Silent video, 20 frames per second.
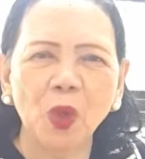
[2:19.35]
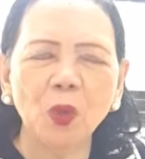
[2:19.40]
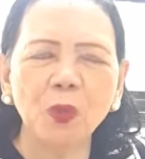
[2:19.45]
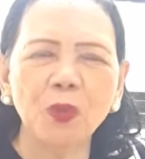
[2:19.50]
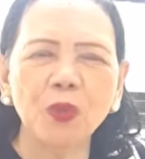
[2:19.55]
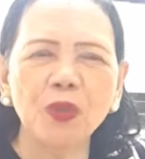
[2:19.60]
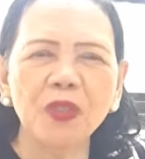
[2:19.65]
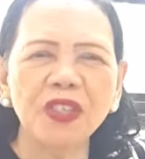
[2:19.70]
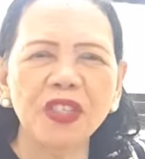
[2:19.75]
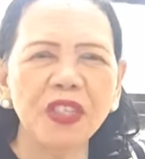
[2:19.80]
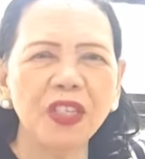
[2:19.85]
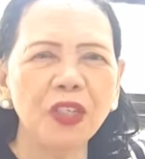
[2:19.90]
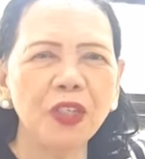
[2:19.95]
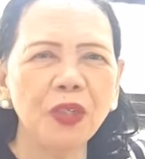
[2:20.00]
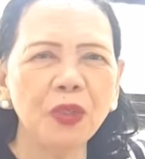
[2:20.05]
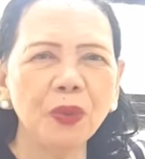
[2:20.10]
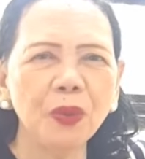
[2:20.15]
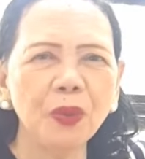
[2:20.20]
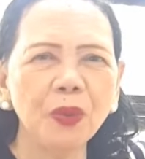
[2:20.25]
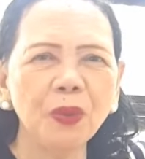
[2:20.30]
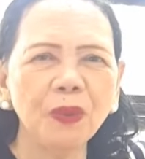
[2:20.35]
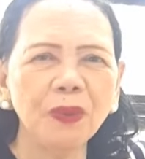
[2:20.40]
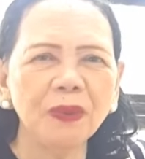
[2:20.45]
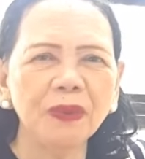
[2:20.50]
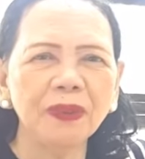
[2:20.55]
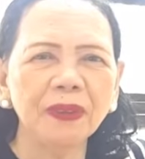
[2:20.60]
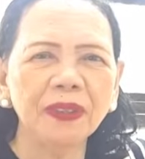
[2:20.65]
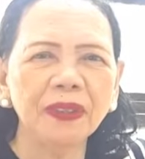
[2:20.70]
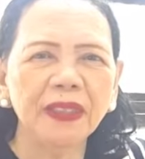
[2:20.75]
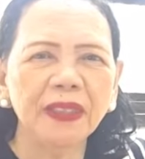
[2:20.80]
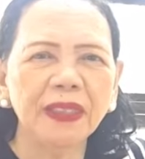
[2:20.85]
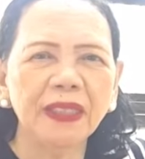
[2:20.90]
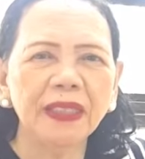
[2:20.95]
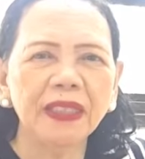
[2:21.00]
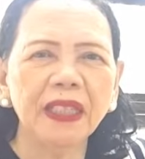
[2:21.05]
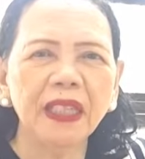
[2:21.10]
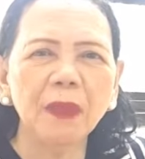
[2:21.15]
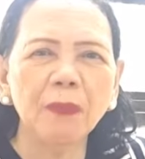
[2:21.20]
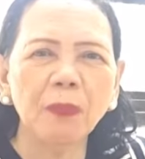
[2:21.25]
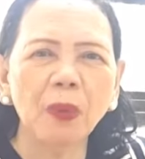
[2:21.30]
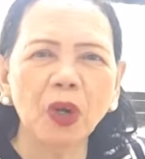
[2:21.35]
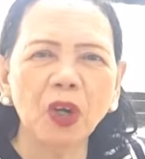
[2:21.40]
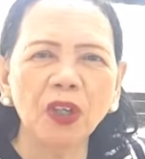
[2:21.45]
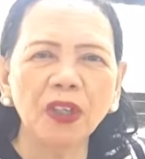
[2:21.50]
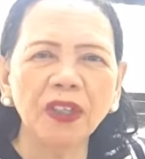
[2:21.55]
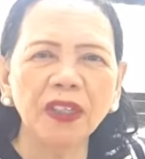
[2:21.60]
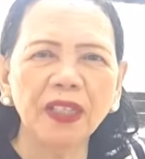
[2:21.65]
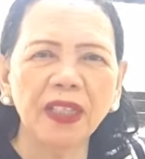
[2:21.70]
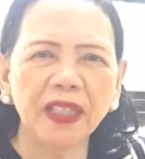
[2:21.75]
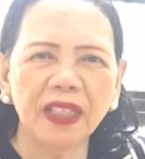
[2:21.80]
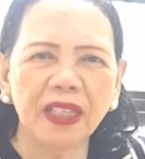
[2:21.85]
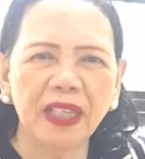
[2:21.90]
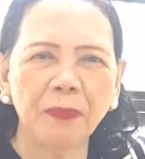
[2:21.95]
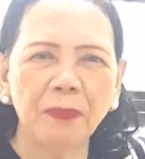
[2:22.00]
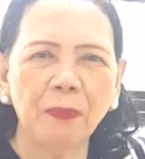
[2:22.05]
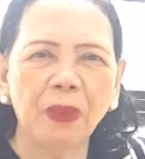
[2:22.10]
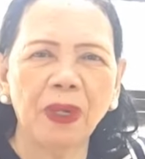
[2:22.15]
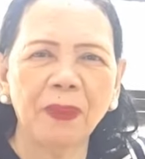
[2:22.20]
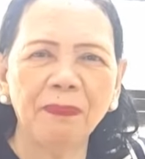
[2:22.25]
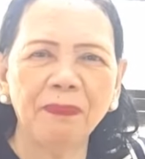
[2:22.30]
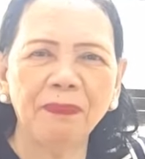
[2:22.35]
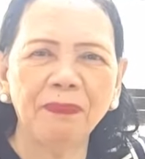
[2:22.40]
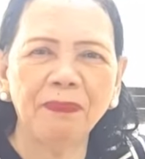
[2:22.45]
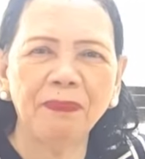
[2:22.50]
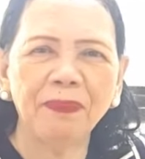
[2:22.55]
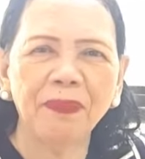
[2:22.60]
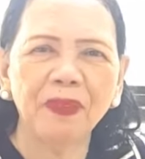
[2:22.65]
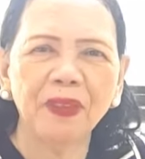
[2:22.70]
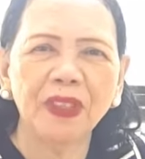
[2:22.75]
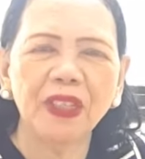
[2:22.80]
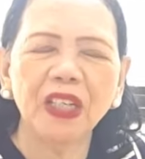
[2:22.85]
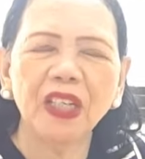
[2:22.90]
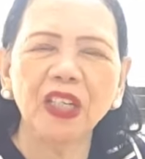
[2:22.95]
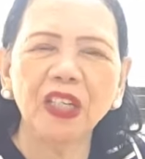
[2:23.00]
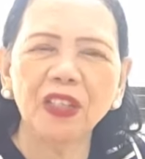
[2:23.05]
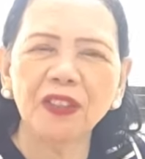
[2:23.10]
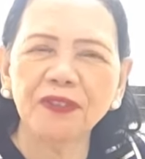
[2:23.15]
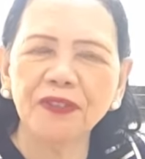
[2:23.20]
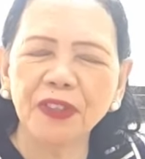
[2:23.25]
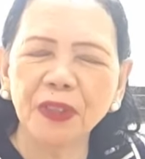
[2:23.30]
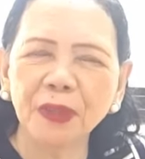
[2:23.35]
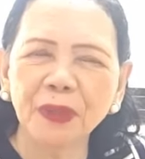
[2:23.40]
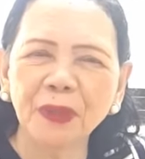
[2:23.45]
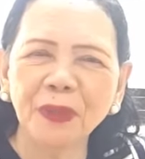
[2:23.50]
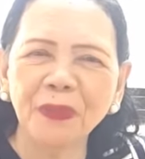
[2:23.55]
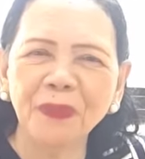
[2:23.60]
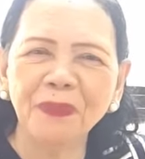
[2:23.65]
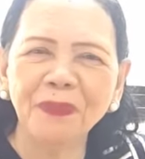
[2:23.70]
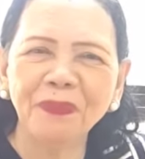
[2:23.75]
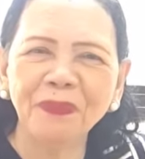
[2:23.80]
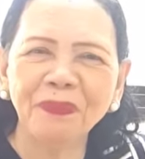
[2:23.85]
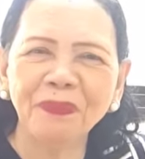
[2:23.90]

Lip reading: Hope to see you. Keep on and keep up. Love you.